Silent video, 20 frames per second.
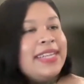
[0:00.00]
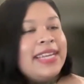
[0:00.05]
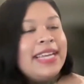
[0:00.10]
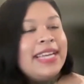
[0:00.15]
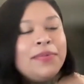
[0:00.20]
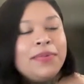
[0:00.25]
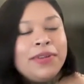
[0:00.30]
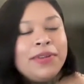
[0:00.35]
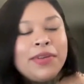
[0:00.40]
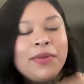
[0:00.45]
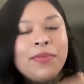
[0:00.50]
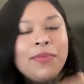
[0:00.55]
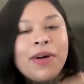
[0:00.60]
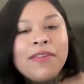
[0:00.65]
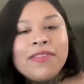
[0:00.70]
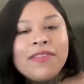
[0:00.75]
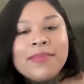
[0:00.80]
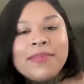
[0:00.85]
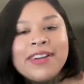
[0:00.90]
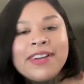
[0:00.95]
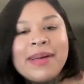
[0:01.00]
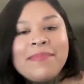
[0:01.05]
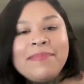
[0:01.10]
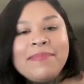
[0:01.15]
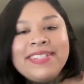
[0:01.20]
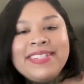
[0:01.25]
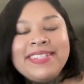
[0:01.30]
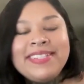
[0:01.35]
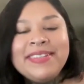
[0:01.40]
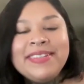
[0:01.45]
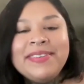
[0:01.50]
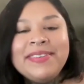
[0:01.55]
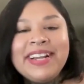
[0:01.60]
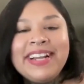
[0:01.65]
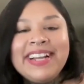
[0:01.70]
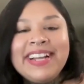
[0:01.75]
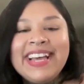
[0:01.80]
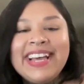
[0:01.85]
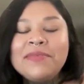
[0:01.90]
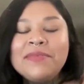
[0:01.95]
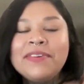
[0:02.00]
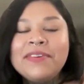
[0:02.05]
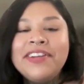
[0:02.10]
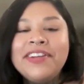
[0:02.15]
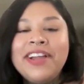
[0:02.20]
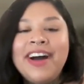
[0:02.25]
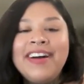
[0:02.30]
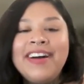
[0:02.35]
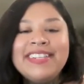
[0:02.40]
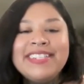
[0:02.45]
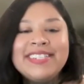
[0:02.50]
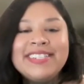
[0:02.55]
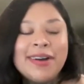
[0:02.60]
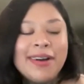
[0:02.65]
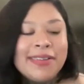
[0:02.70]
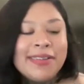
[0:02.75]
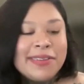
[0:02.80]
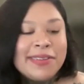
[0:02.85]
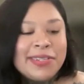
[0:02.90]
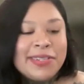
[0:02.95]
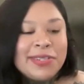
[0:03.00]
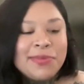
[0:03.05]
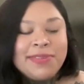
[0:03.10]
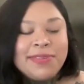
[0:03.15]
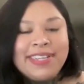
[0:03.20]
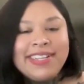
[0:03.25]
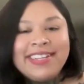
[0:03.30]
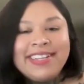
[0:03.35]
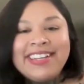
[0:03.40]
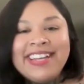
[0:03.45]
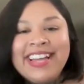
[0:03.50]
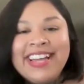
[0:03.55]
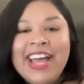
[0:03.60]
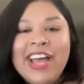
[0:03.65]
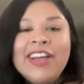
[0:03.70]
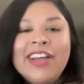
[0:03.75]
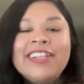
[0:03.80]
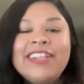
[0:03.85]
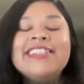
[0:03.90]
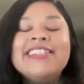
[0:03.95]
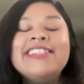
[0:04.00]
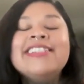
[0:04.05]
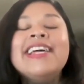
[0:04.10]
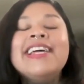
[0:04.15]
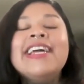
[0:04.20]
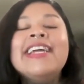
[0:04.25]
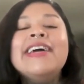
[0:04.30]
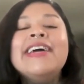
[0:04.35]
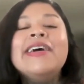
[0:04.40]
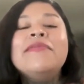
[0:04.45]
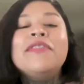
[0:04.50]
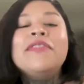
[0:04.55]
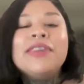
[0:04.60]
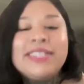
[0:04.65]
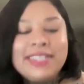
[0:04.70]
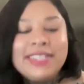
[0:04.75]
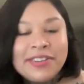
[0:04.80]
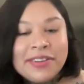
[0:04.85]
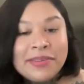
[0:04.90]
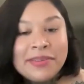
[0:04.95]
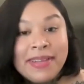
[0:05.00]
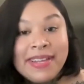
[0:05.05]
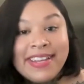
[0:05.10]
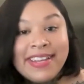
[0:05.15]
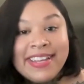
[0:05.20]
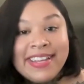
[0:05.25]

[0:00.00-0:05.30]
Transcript: take what you want from our episode. Again, we're not scholars. We just like voicing our